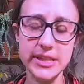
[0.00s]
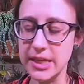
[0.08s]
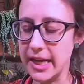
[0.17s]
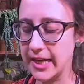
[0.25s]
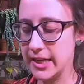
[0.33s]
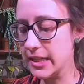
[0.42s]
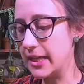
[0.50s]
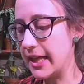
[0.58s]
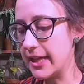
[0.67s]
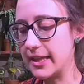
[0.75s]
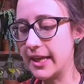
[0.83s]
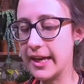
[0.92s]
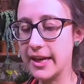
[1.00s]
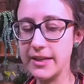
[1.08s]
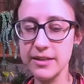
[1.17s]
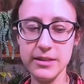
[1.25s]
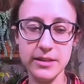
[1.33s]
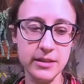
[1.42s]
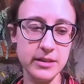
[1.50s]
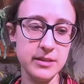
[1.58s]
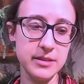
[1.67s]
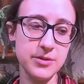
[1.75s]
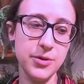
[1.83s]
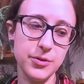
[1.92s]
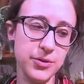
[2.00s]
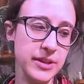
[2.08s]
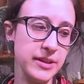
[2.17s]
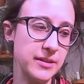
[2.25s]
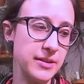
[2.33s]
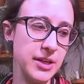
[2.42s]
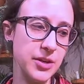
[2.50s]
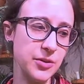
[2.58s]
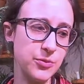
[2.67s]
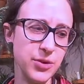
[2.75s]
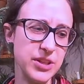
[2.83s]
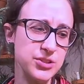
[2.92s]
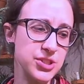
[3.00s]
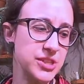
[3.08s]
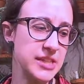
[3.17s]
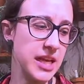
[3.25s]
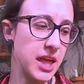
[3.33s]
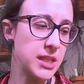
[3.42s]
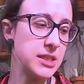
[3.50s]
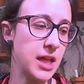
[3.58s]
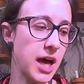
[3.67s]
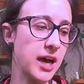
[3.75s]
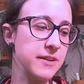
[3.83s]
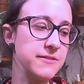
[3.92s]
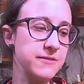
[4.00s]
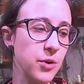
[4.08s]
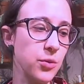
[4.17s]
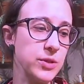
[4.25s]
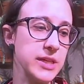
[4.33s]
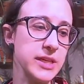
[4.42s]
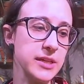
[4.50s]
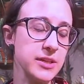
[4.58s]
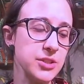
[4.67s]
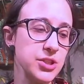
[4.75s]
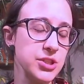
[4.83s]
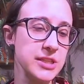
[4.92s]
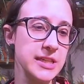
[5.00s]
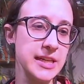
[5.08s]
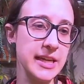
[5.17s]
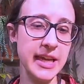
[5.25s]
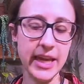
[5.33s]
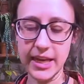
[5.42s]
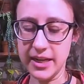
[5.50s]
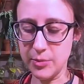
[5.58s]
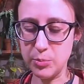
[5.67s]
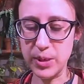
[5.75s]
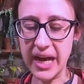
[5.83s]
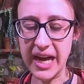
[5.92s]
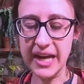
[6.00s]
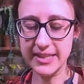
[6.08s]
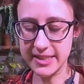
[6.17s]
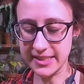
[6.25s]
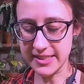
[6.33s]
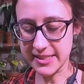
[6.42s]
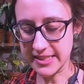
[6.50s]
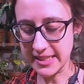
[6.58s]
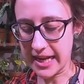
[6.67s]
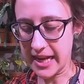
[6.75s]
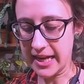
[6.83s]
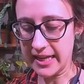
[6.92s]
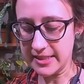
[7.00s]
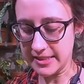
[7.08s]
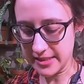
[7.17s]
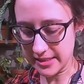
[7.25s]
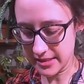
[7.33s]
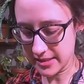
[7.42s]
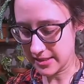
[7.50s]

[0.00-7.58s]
tiny like that, or really, you know, when there's just like a lot of foliage in a pot this size,